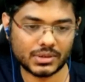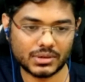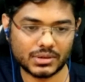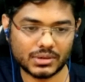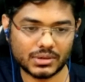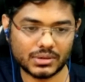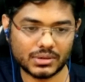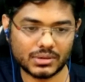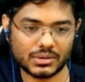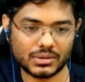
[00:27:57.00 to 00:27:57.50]

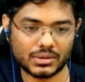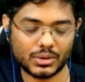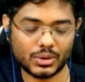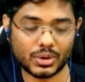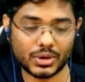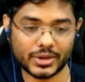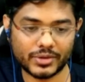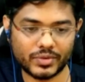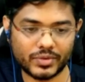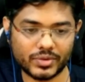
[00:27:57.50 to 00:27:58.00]

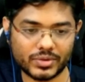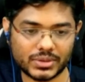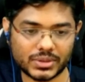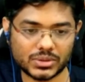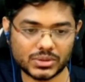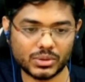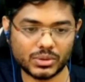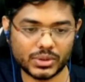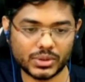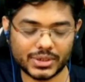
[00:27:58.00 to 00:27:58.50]

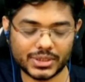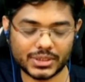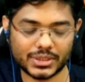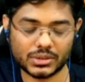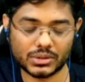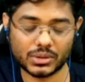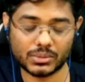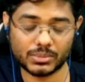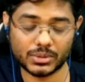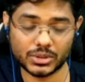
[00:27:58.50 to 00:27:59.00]
everyone is going to
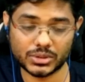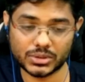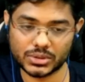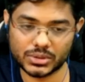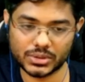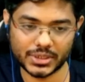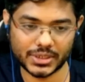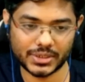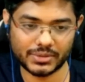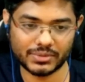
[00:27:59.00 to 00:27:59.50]
get that
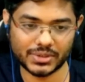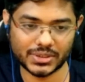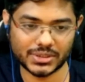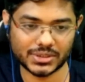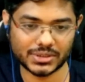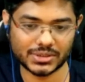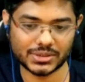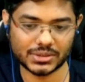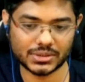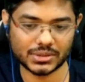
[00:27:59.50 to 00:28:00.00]
opportunity,
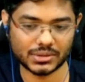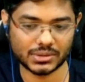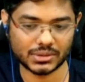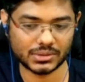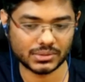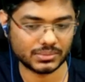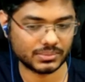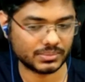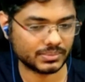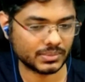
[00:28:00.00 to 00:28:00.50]

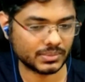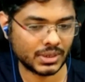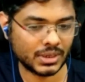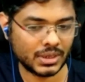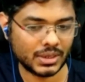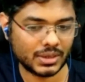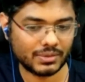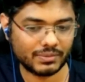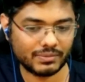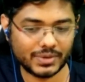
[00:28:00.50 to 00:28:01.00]

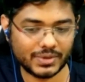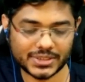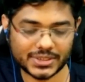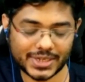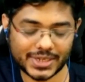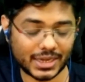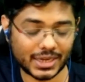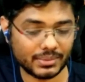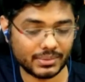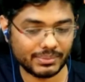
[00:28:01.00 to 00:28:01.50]

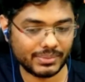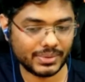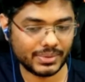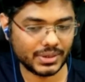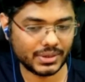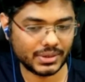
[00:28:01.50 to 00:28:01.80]
which can